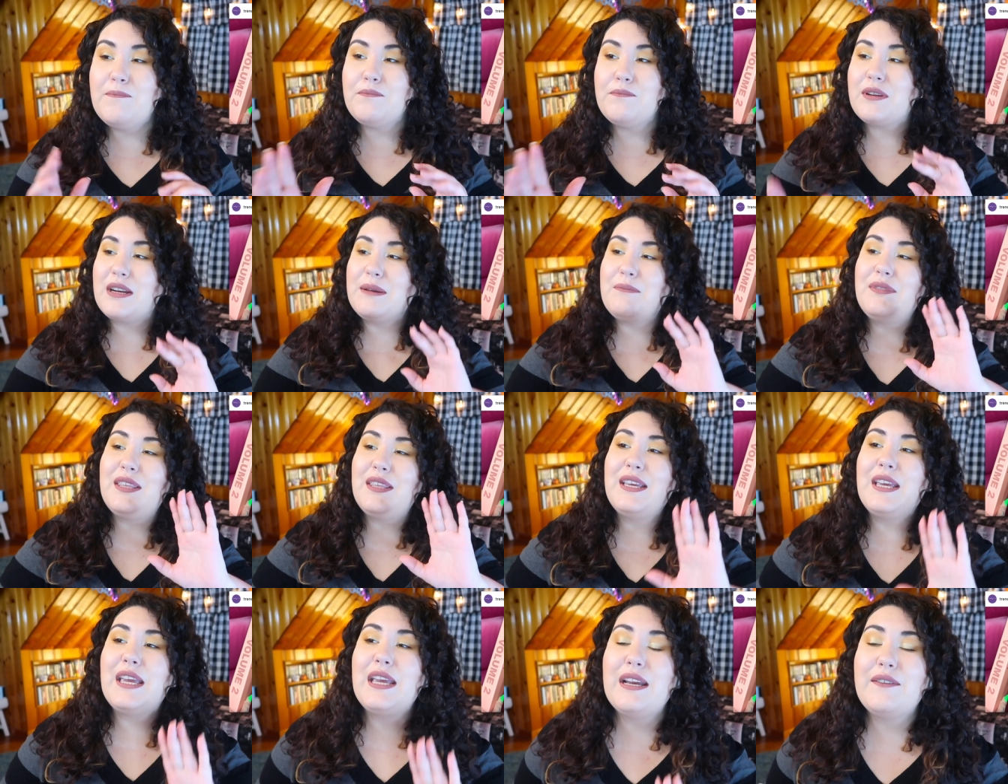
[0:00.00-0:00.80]
But I'm
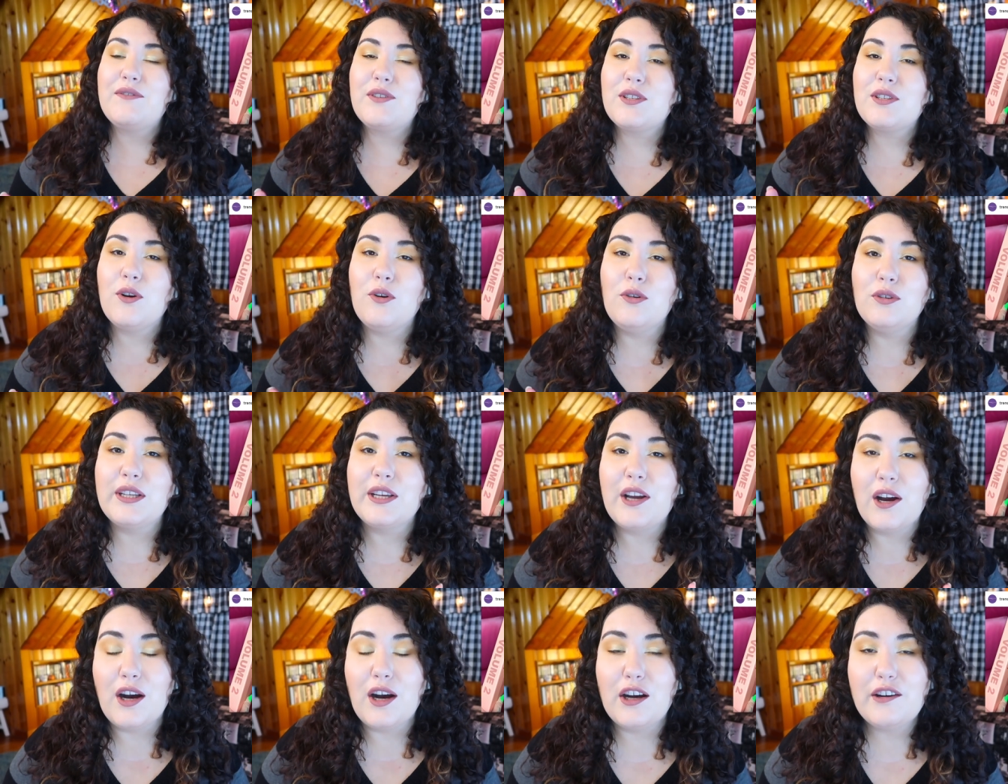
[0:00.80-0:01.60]
thinking of just
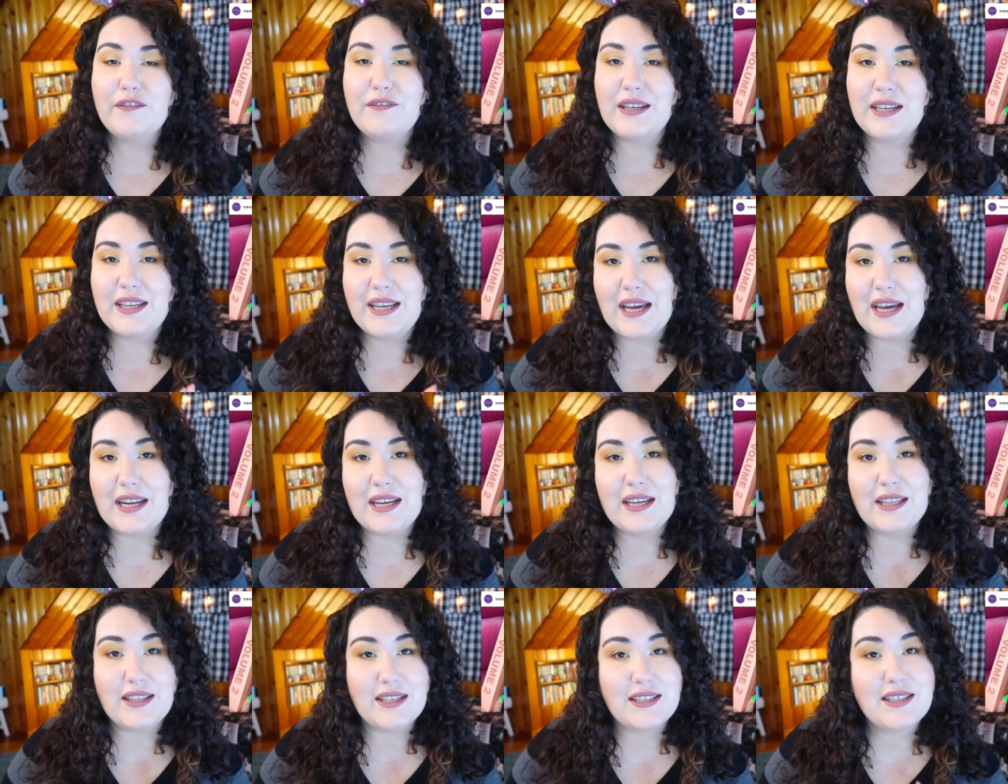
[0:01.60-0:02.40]
holding off and
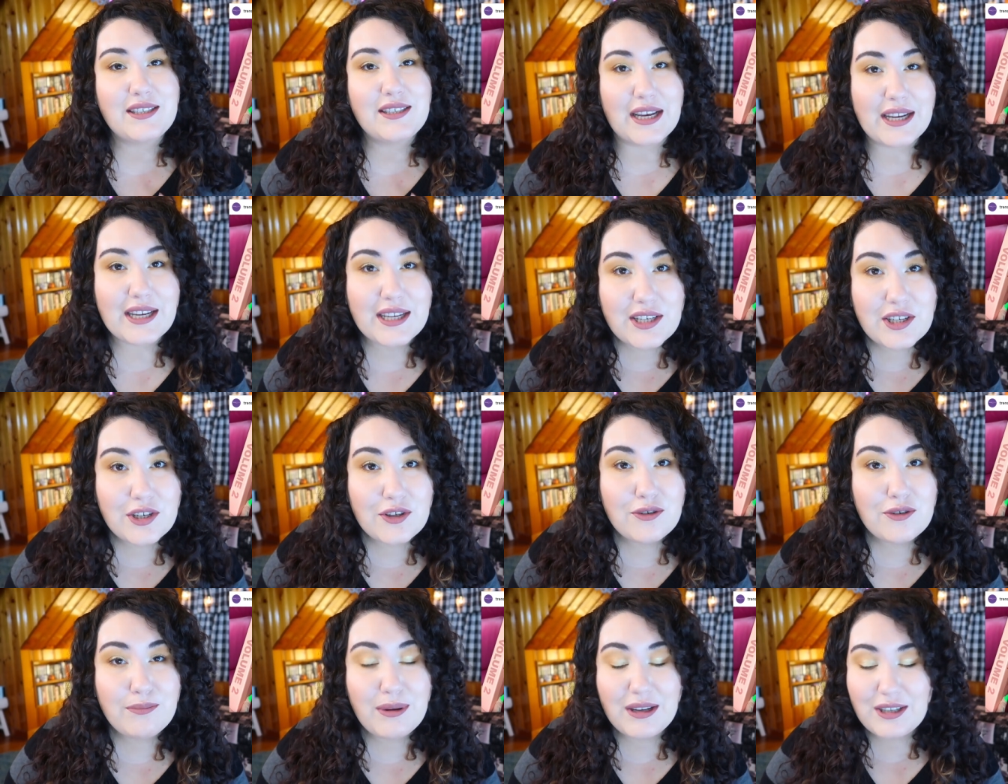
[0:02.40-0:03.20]
getting the second
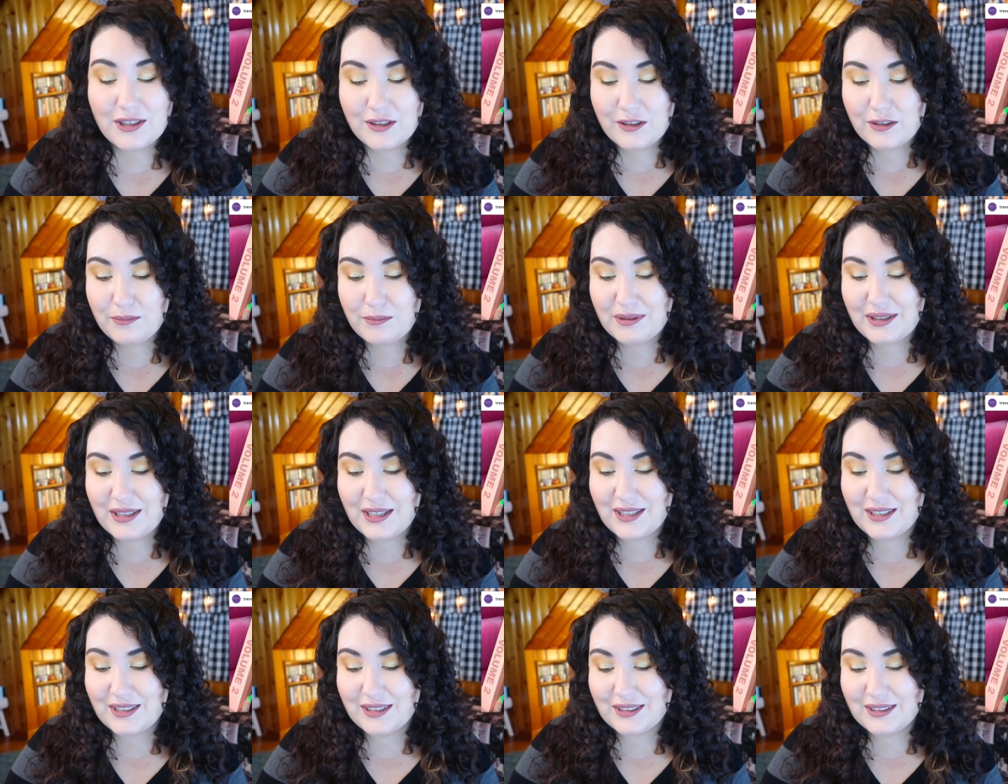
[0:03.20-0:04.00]
nude bundle
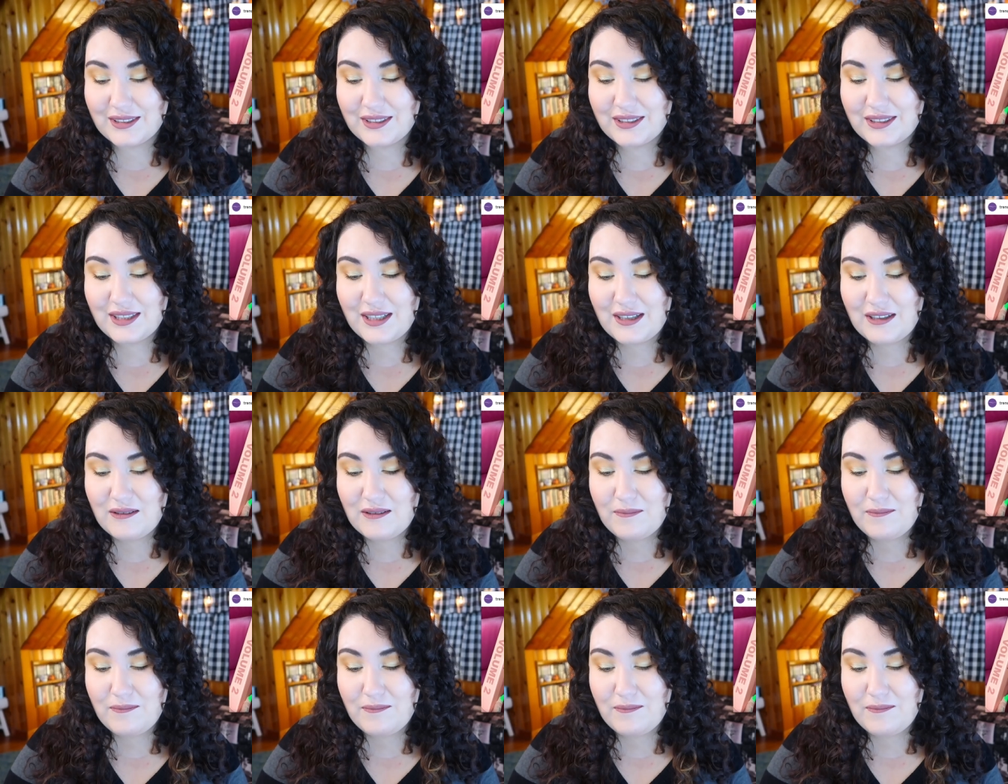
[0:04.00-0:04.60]
because